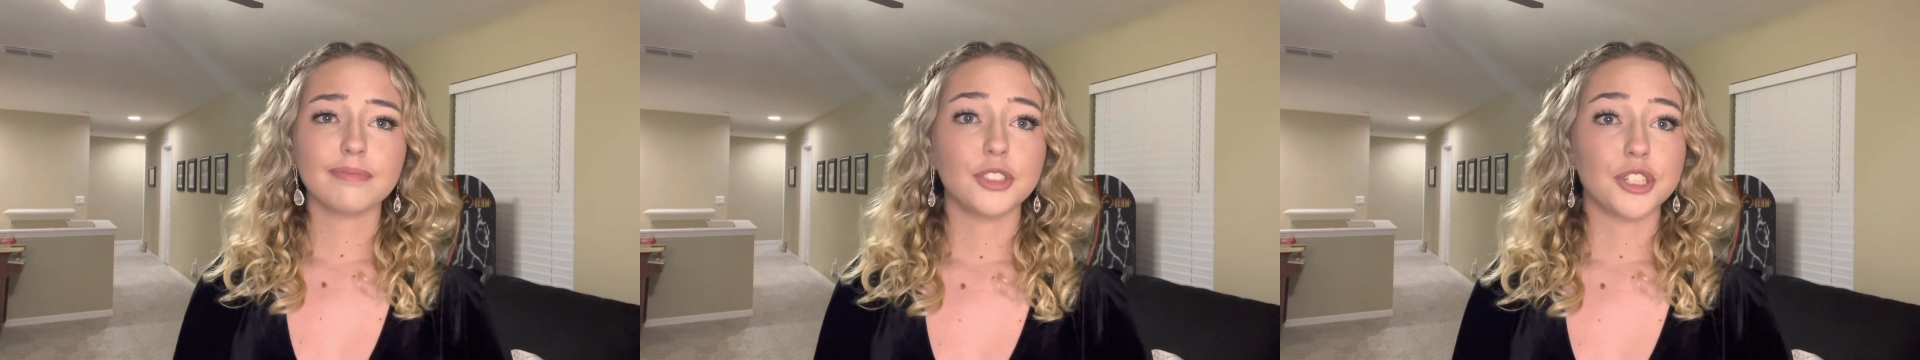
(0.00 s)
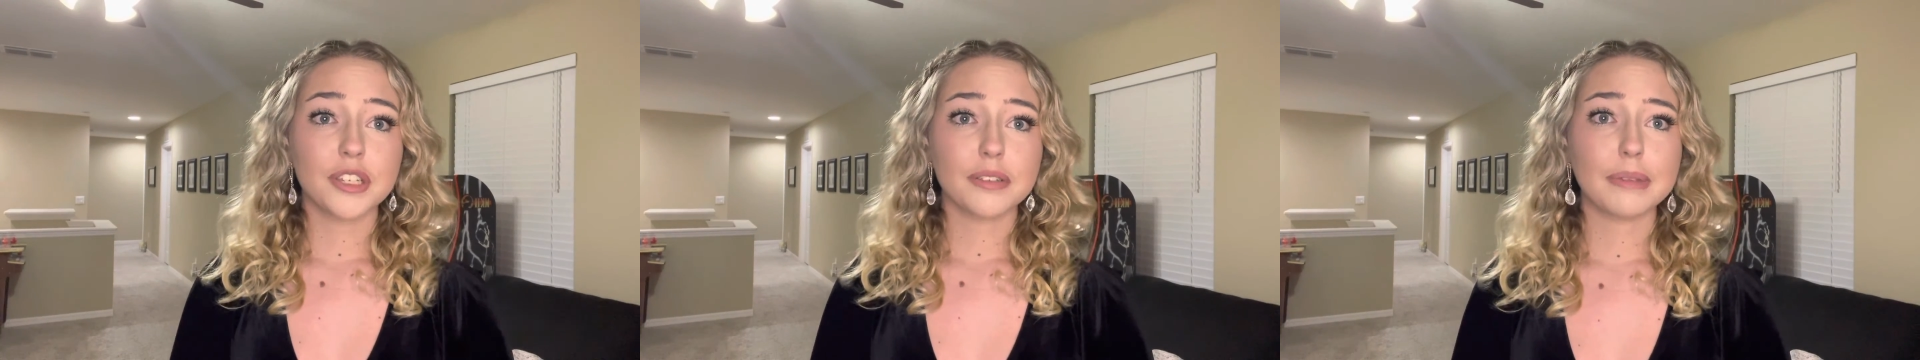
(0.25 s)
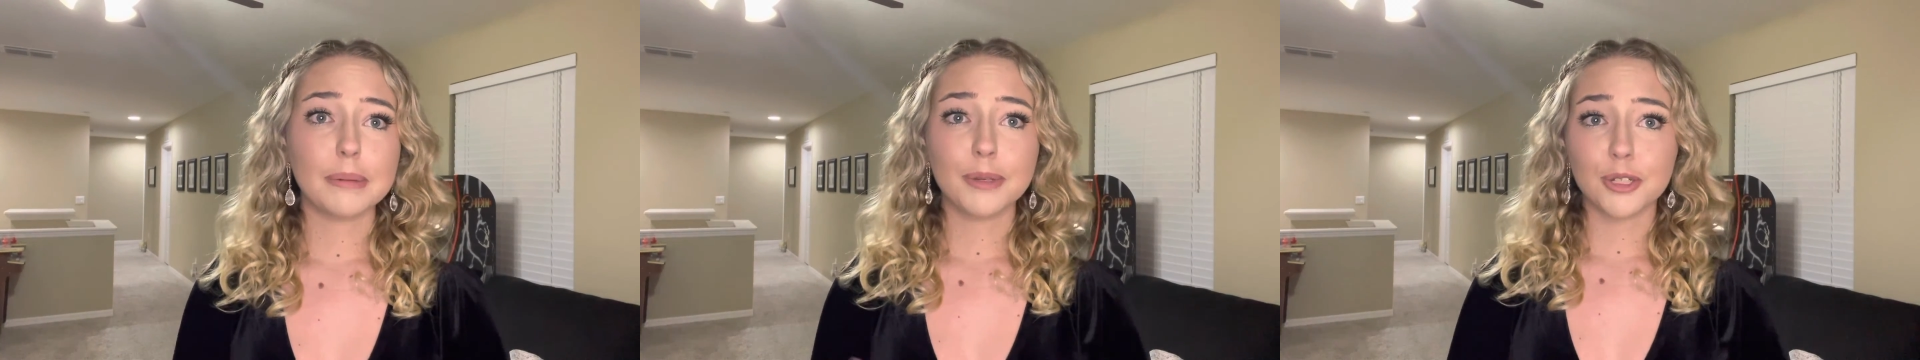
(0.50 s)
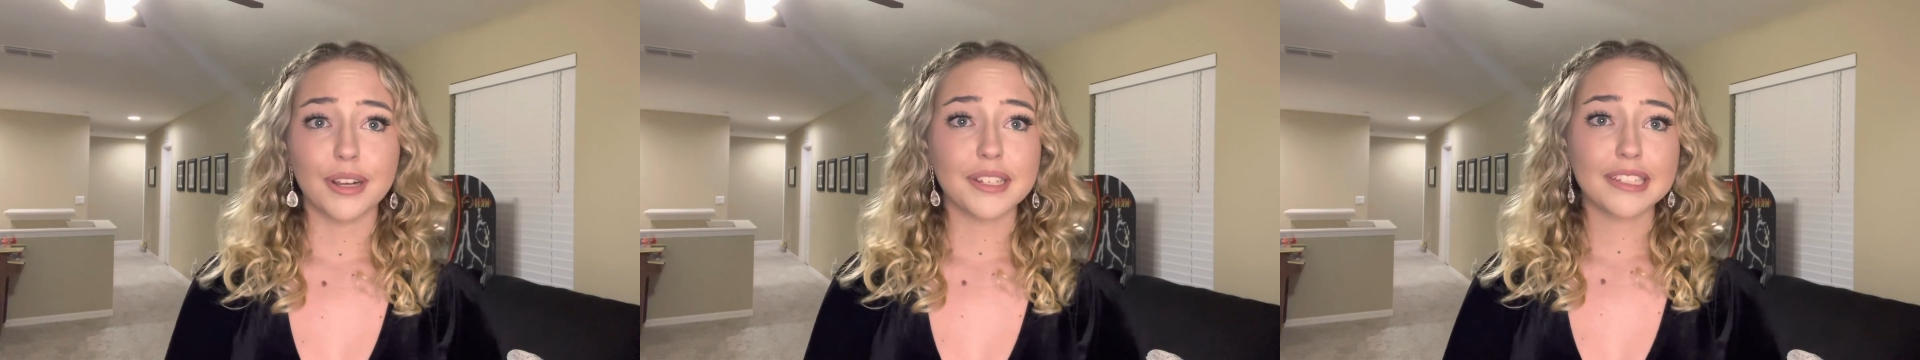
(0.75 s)
just maybe
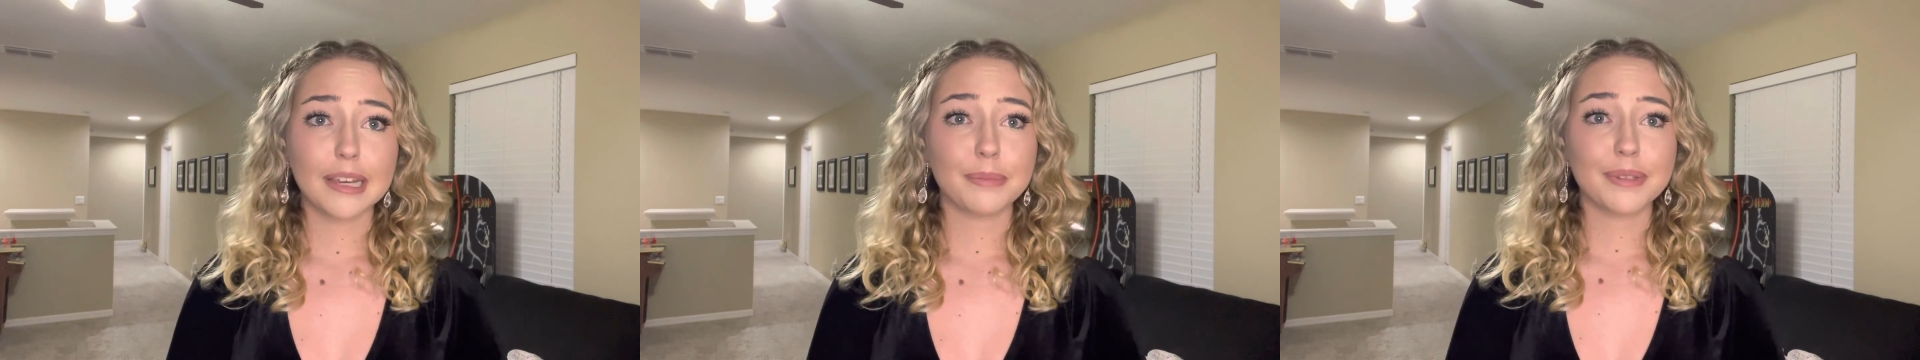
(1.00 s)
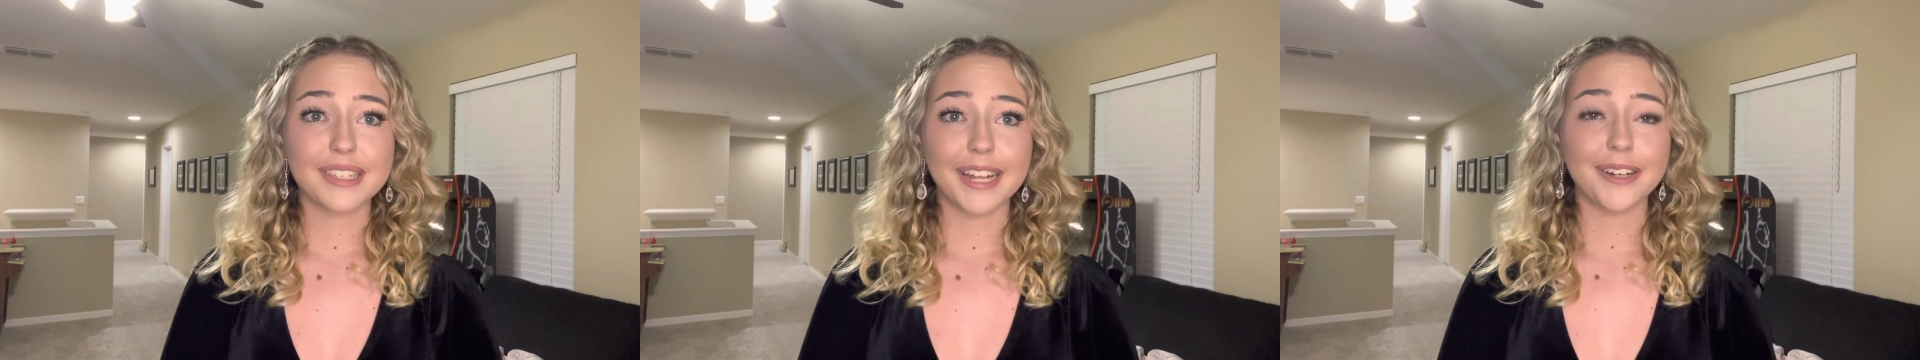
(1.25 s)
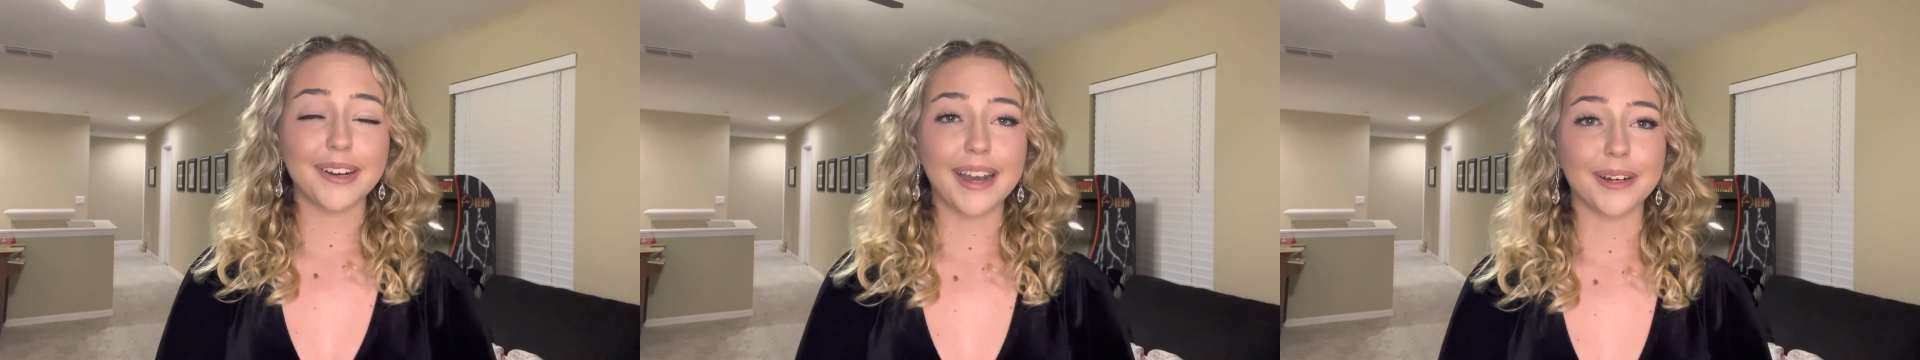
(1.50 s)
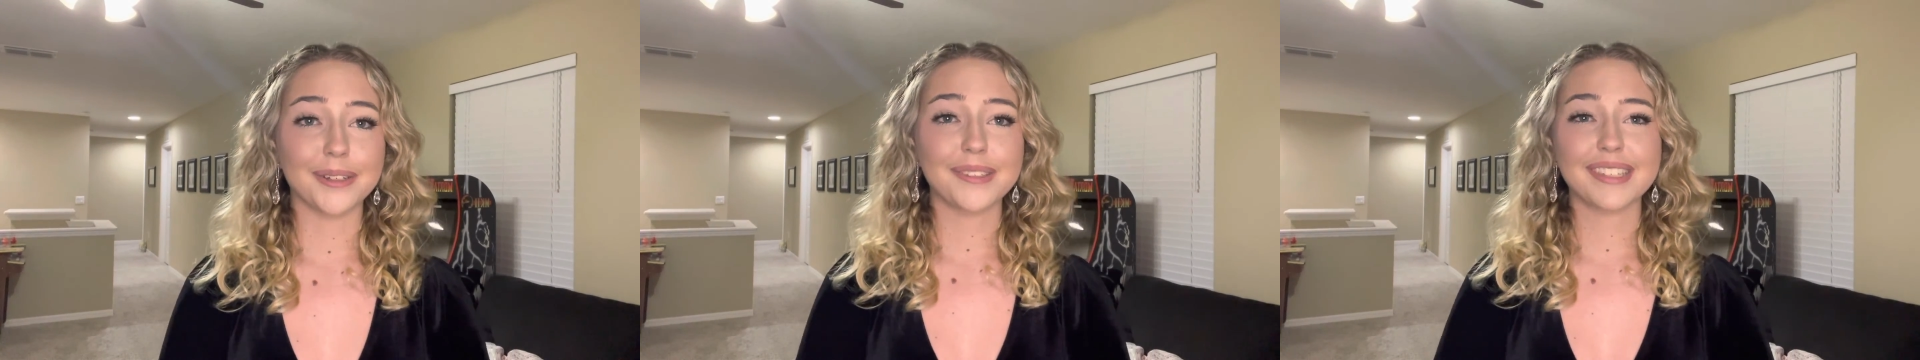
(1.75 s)
dressing up inside of your
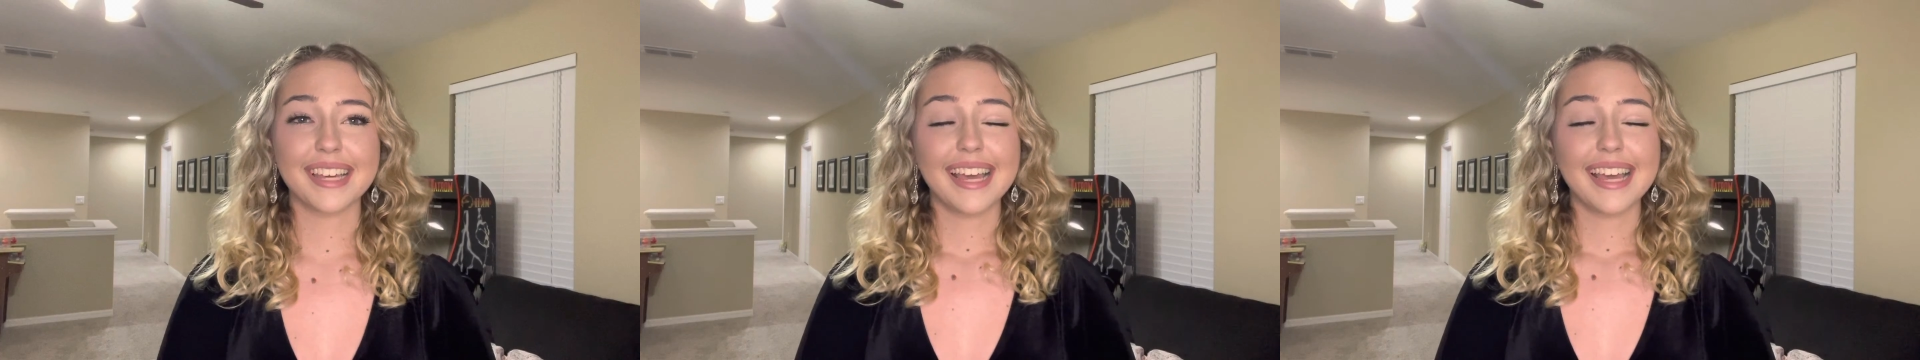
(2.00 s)
house.